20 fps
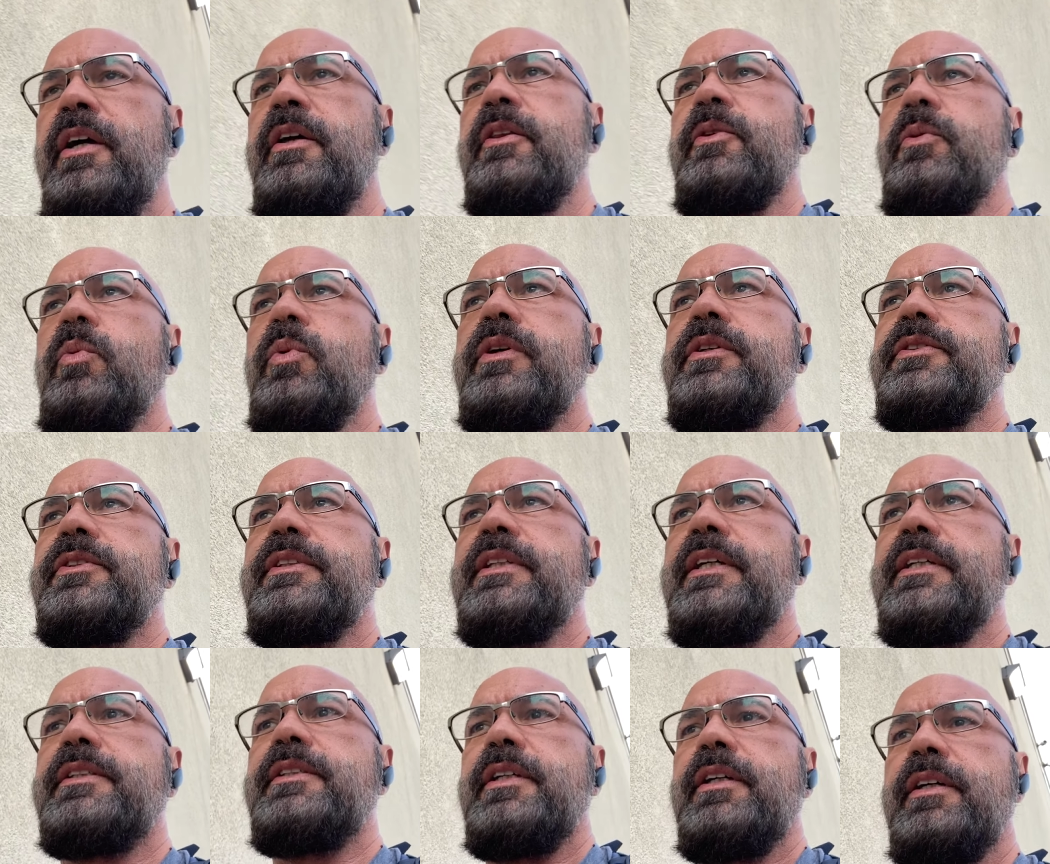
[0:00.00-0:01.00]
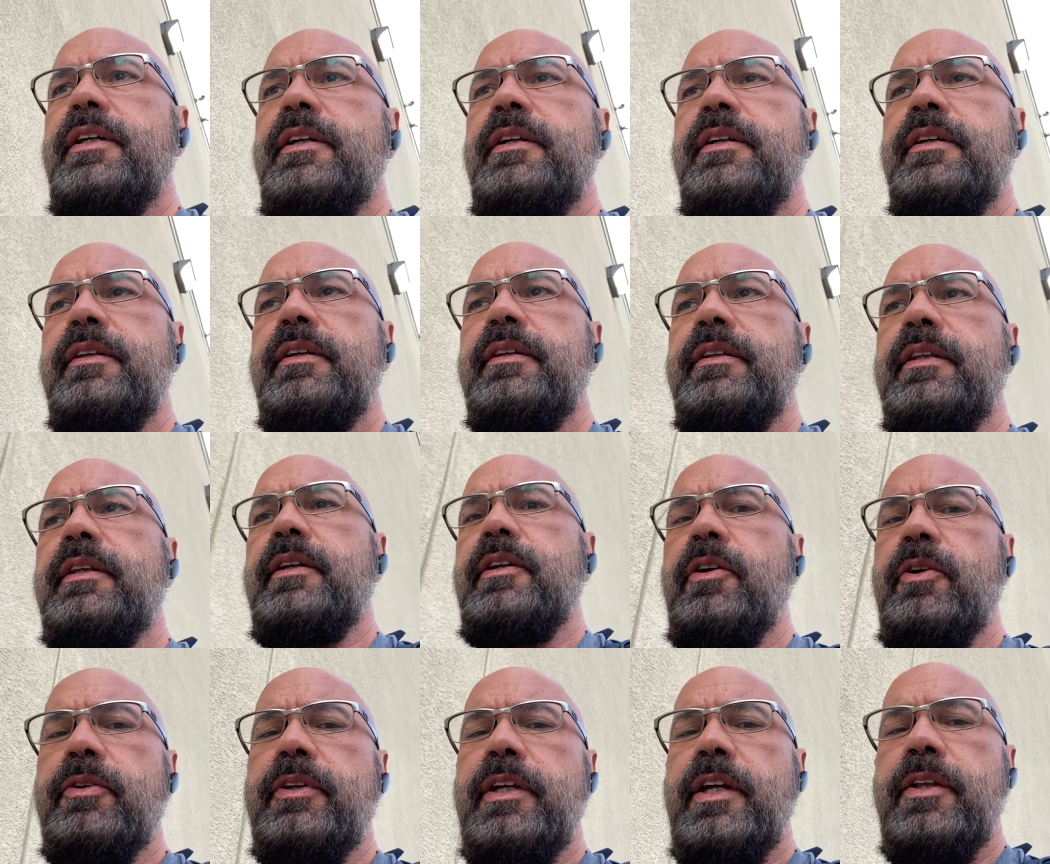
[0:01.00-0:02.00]
The ones that are
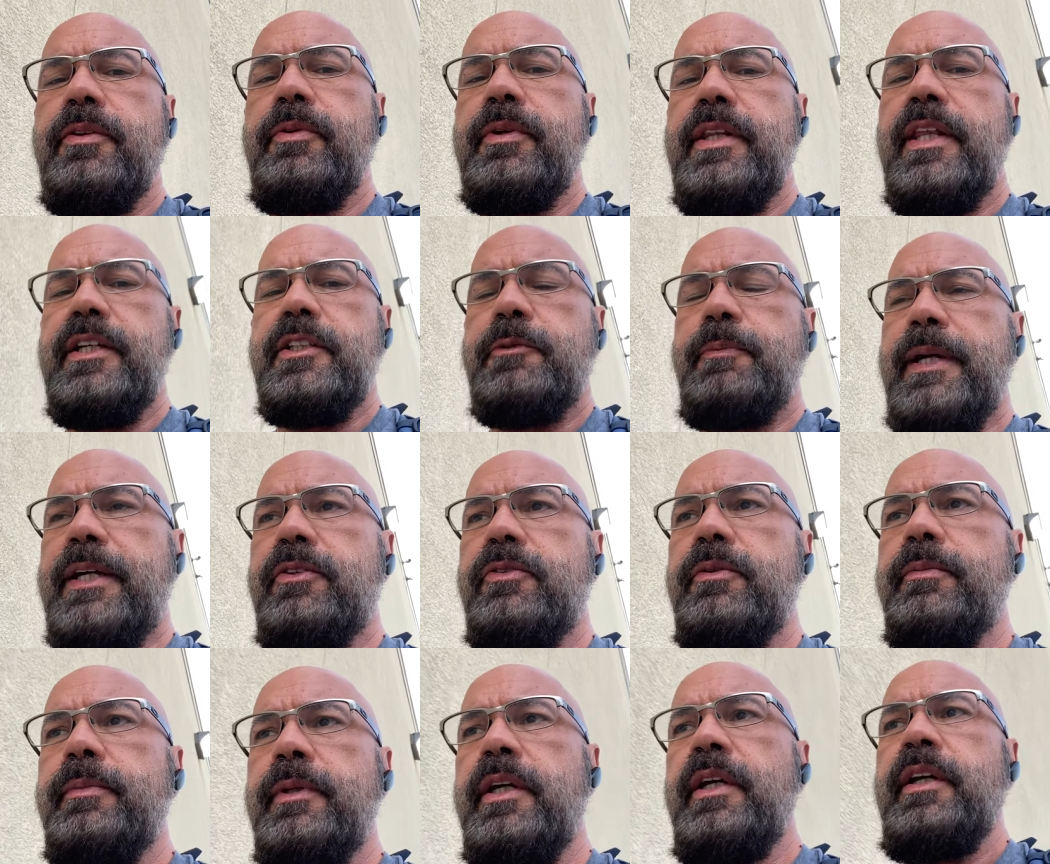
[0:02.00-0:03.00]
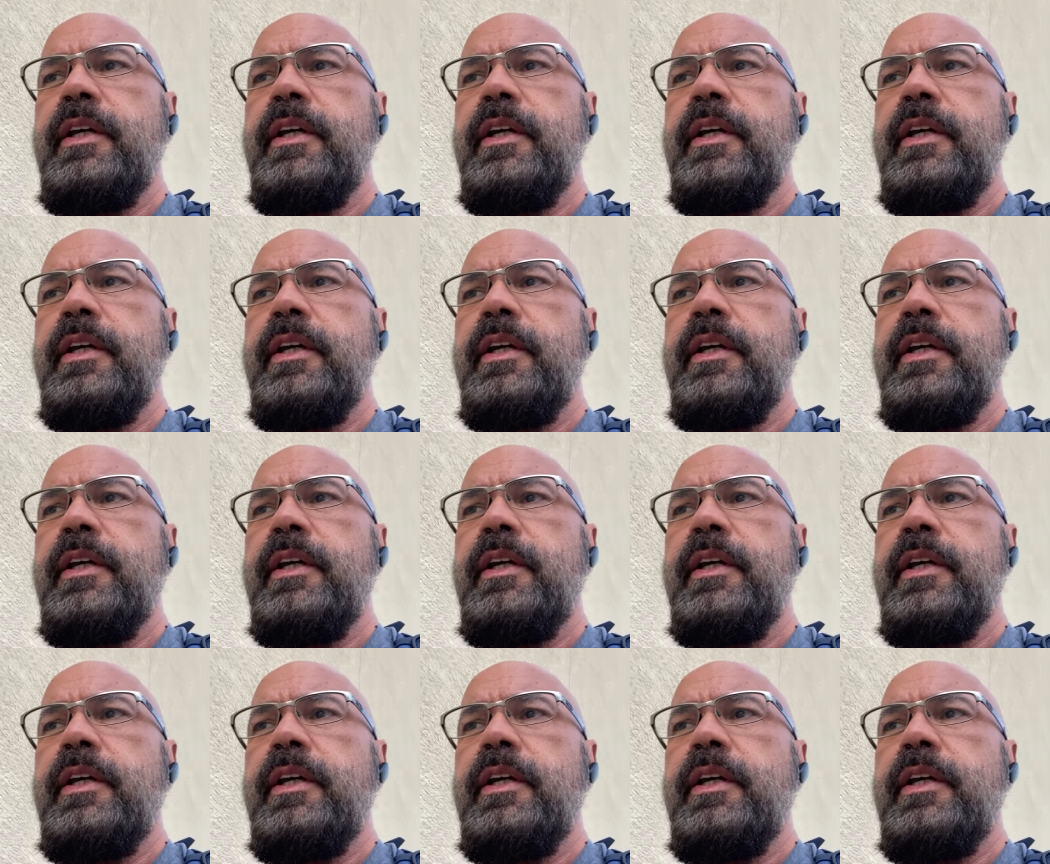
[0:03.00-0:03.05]
on the other end of that spectrum,